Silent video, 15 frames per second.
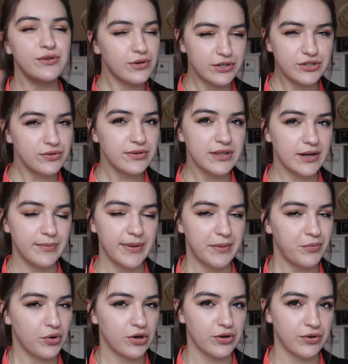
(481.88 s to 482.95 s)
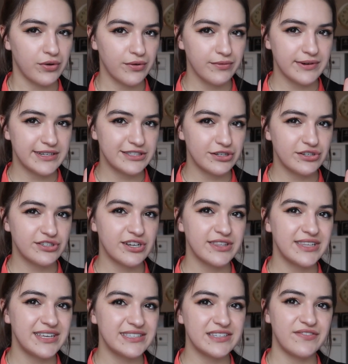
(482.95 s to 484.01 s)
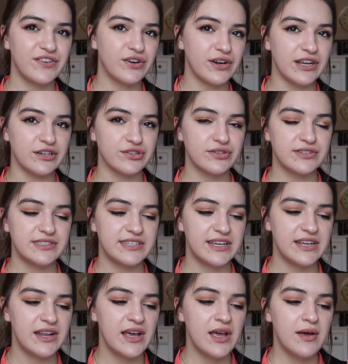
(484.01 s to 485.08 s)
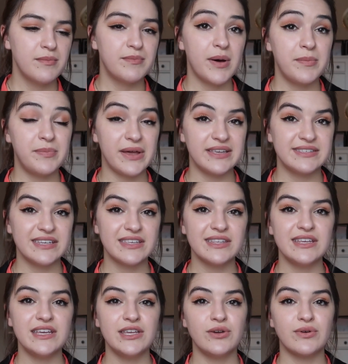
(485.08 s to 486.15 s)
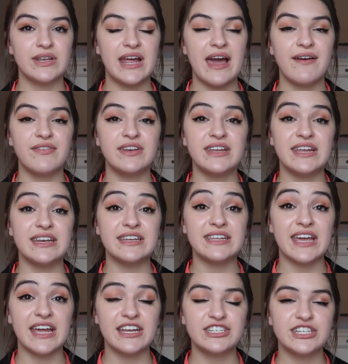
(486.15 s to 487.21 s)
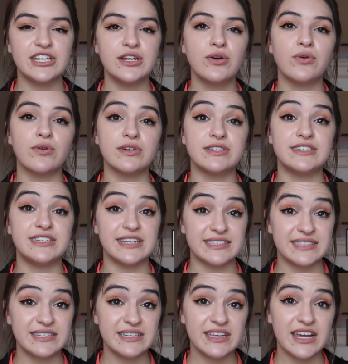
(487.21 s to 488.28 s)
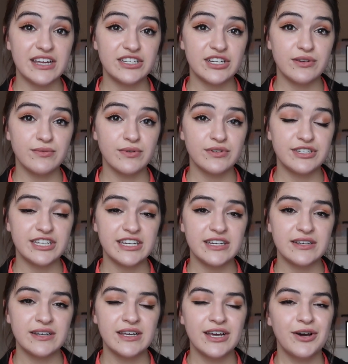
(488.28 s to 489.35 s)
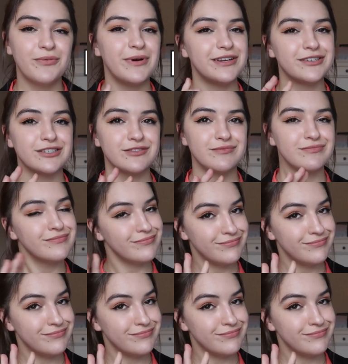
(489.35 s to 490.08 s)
you can do a little bit more Google research on these if you're interested, but basically you can have an engaging or disengaging routine, which